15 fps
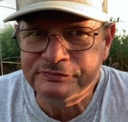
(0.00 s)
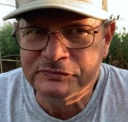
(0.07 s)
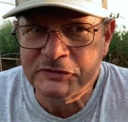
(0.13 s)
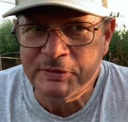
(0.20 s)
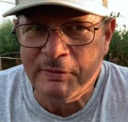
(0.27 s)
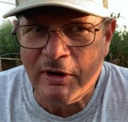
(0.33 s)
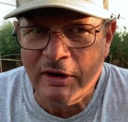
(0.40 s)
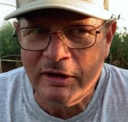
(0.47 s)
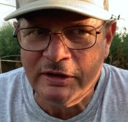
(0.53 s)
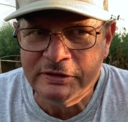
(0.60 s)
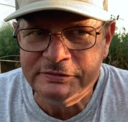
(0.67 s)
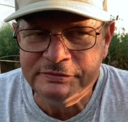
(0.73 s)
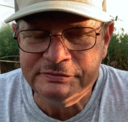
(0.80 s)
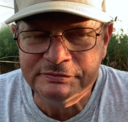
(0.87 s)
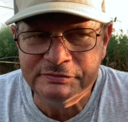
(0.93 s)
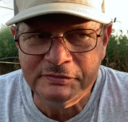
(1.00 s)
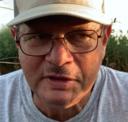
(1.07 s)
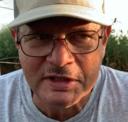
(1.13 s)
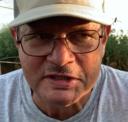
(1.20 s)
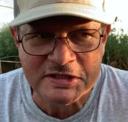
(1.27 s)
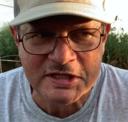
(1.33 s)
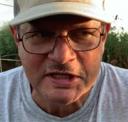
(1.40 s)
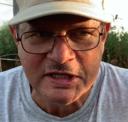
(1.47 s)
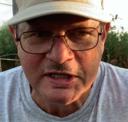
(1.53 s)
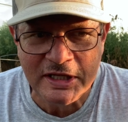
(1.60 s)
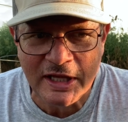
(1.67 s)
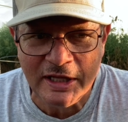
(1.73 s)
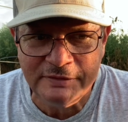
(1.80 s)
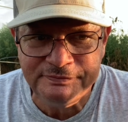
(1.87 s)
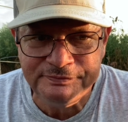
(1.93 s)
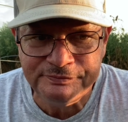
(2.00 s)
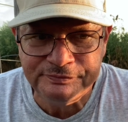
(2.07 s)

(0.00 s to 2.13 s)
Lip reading: tomorrow and seed it again.